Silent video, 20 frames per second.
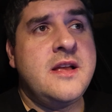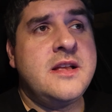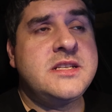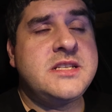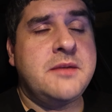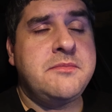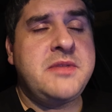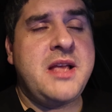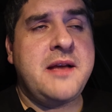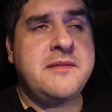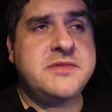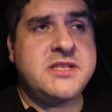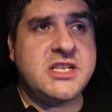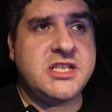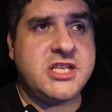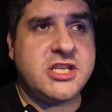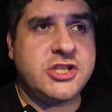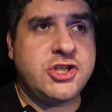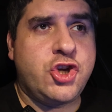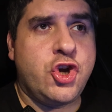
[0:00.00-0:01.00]
Sometimes
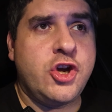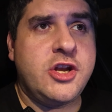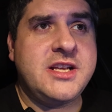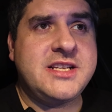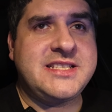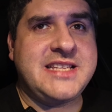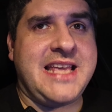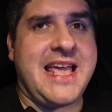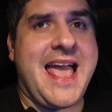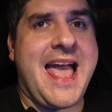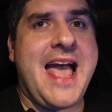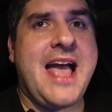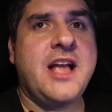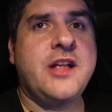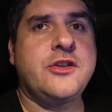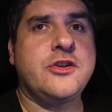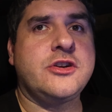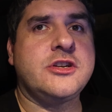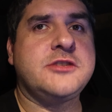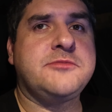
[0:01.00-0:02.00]
it's as good as the
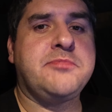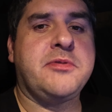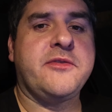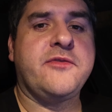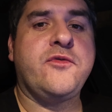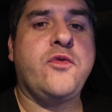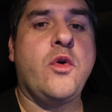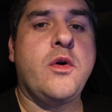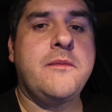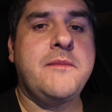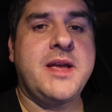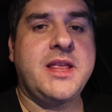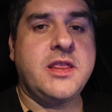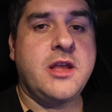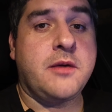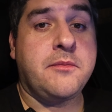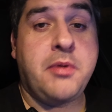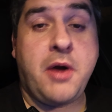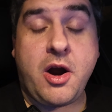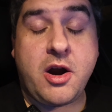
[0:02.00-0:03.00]
actors performing
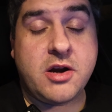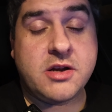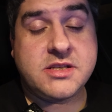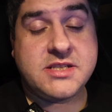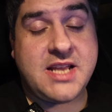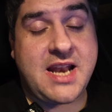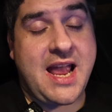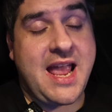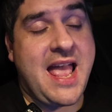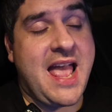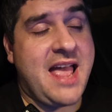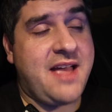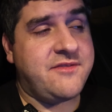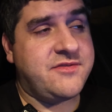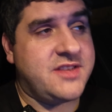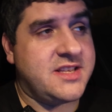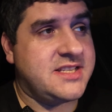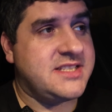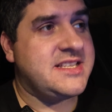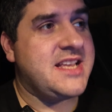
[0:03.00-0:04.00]
their parts, and I
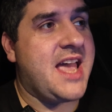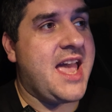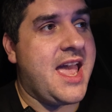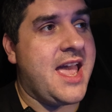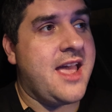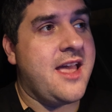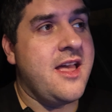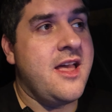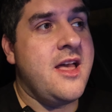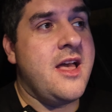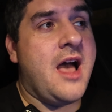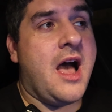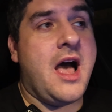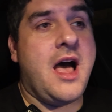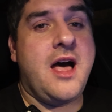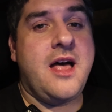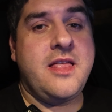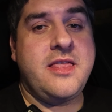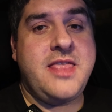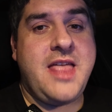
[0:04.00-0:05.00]
have to say
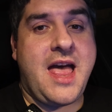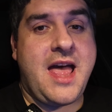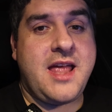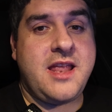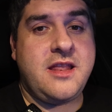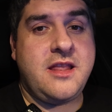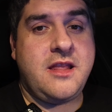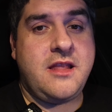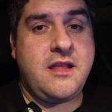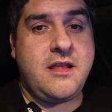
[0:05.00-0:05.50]
that